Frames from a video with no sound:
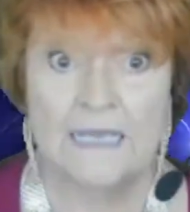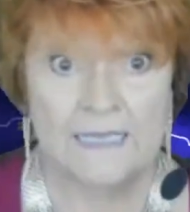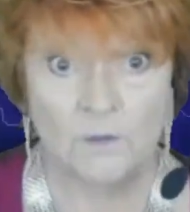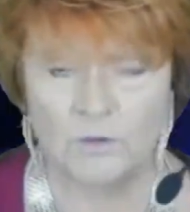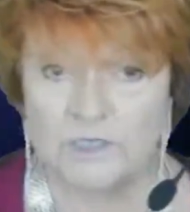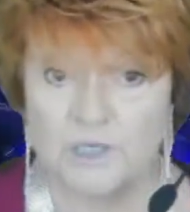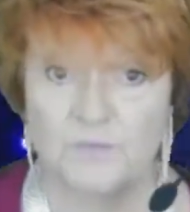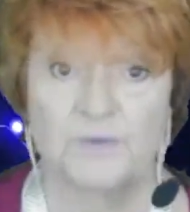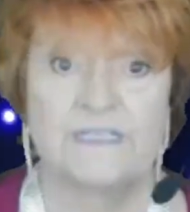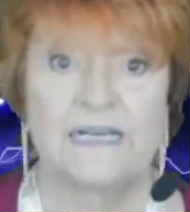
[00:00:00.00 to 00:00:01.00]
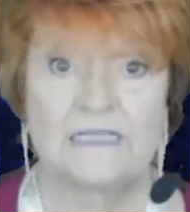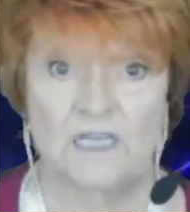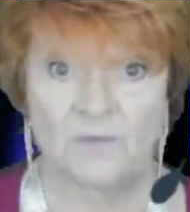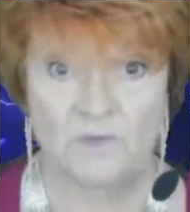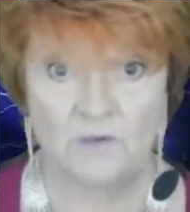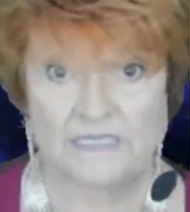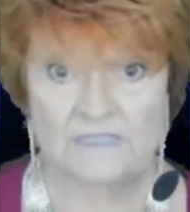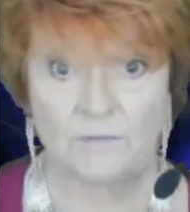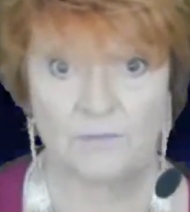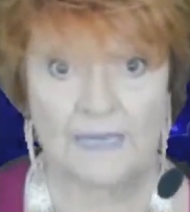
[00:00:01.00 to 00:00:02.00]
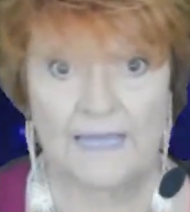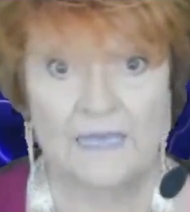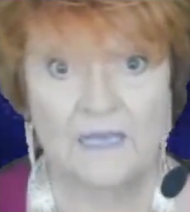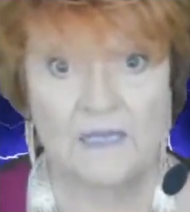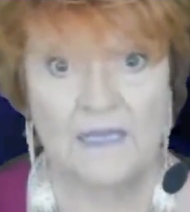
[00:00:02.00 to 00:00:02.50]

in order to protect the communities from plague